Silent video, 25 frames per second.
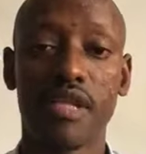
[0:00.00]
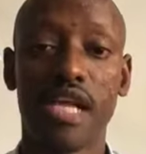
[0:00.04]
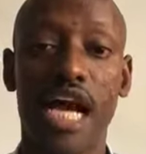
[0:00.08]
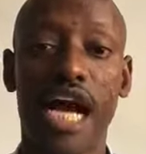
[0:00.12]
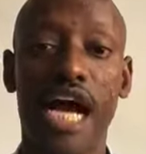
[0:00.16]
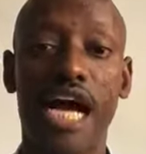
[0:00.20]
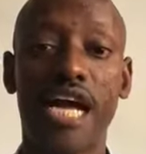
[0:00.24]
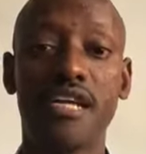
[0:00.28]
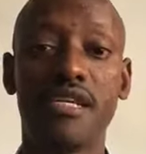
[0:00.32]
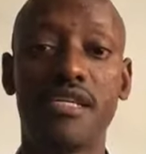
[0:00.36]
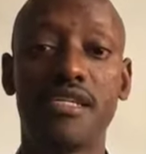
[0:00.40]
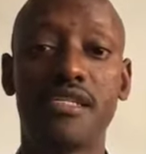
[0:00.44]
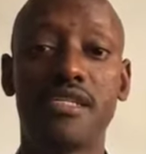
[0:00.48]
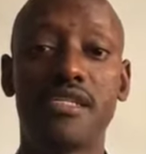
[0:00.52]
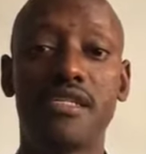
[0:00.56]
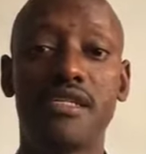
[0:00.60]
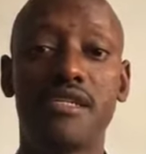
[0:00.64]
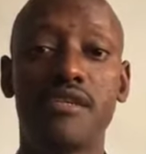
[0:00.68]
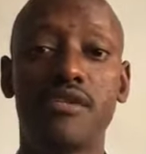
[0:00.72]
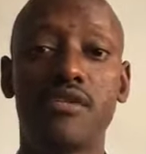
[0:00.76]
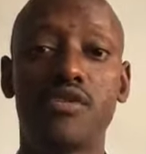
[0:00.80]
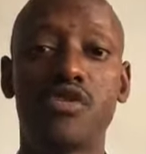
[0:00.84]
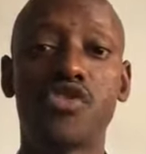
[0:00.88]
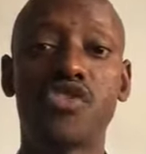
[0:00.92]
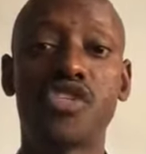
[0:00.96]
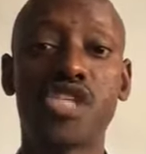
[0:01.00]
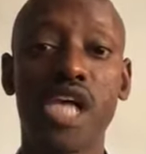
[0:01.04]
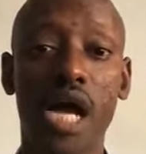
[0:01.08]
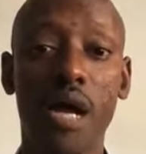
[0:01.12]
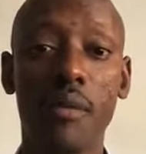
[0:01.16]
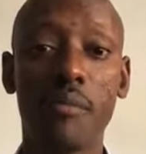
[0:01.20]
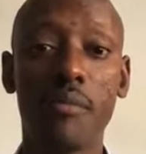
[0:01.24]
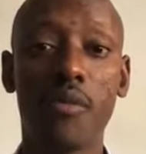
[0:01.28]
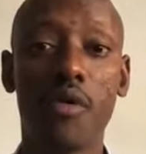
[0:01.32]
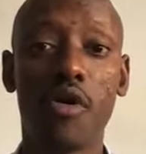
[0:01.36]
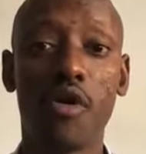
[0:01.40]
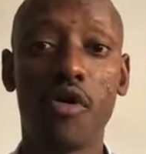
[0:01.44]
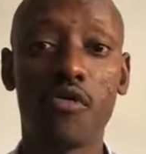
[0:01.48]
And to
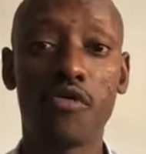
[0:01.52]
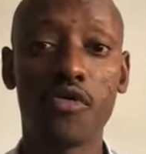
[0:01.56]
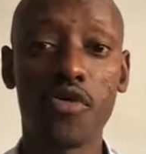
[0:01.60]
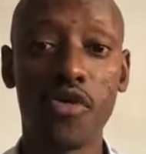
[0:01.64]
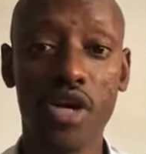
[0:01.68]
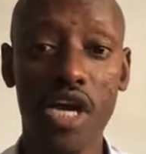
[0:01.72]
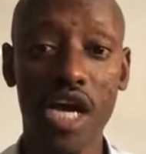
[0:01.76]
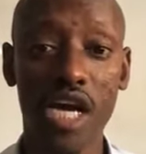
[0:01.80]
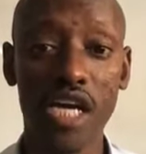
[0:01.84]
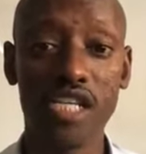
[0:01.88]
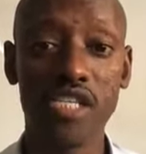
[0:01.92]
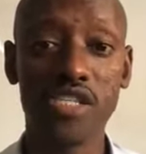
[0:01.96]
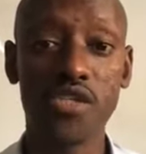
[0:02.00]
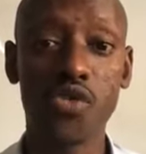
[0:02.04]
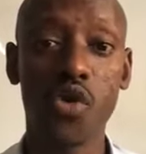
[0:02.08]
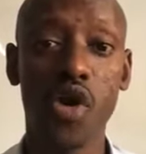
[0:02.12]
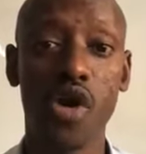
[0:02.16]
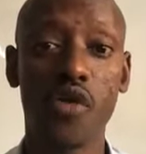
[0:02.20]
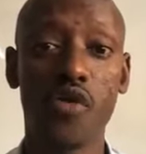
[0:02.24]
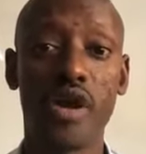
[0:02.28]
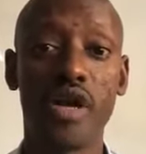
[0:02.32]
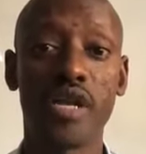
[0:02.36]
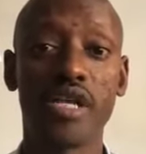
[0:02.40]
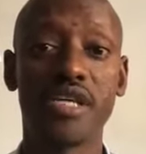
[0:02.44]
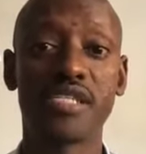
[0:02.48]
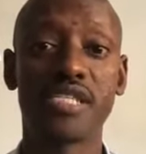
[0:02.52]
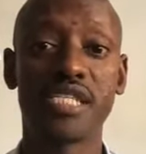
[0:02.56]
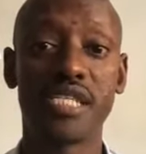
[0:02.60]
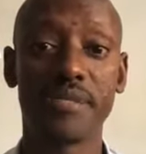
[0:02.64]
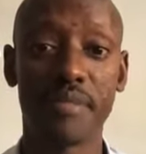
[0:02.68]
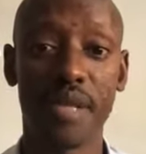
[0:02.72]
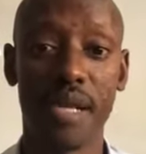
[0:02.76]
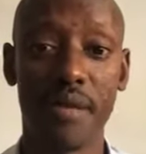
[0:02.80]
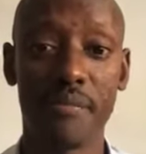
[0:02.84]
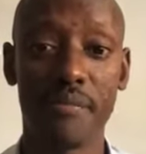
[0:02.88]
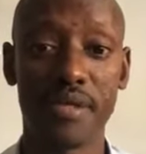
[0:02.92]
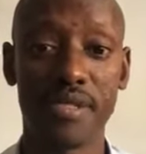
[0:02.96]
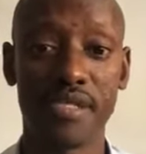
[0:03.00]
some of you guys who are running
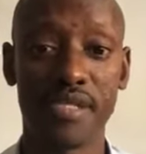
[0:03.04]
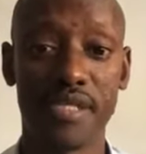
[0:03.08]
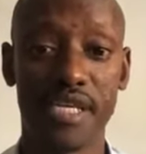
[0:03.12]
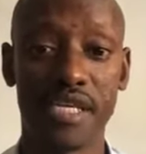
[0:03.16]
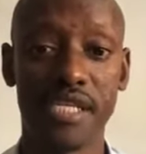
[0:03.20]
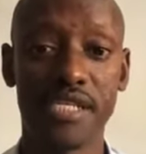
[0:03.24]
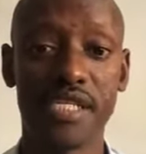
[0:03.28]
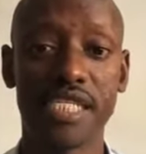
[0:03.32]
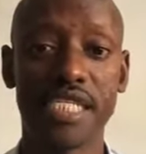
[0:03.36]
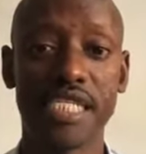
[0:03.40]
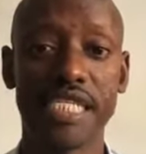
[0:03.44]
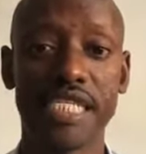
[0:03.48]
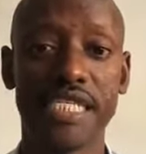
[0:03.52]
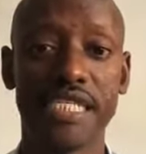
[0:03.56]
similar business,